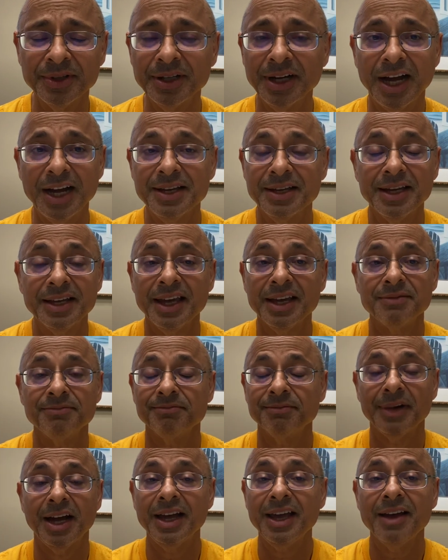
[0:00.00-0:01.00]

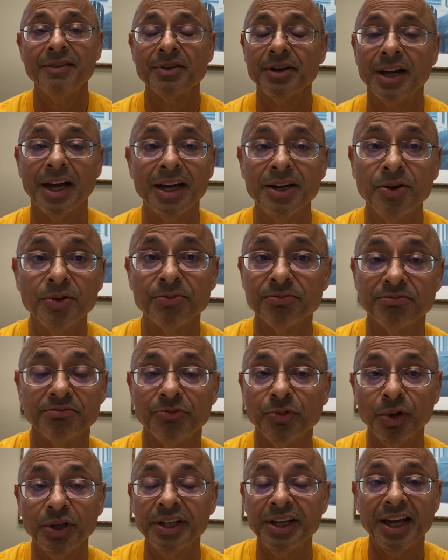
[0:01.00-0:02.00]
I don't
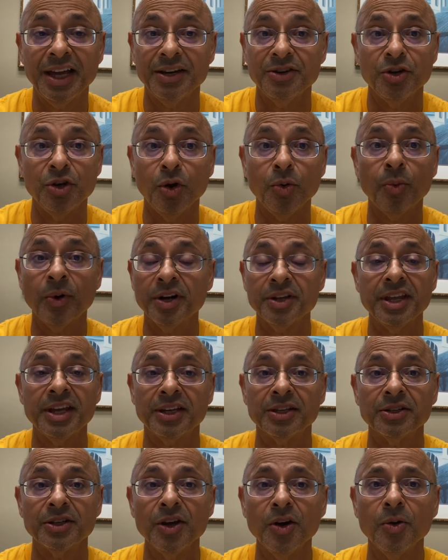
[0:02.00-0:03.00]
really know where they
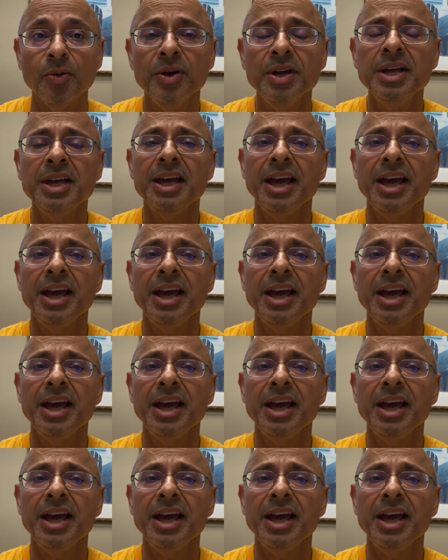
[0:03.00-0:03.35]
could go.